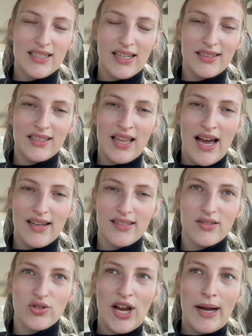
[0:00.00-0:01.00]
Like the
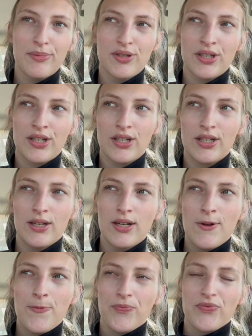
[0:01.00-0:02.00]
last chapter
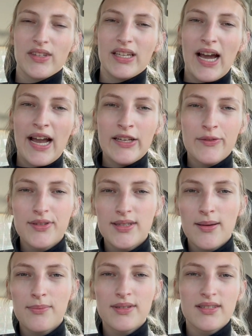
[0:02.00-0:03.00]
kind of
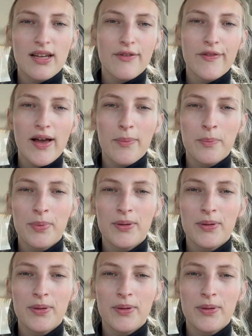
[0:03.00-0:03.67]
summed stuff up